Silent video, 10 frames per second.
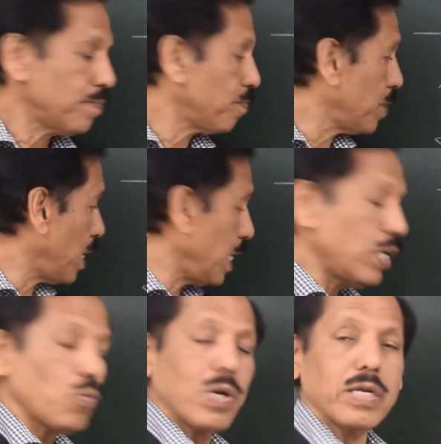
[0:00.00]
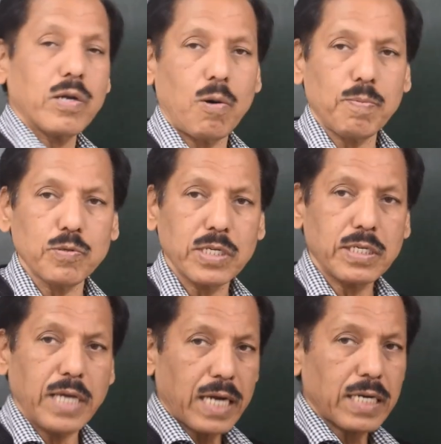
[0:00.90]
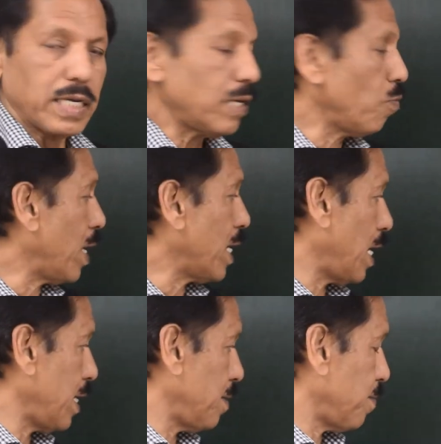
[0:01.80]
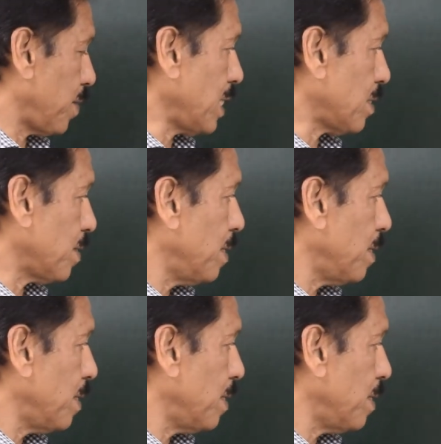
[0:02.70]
They are equal and opposite, acting in one line, right?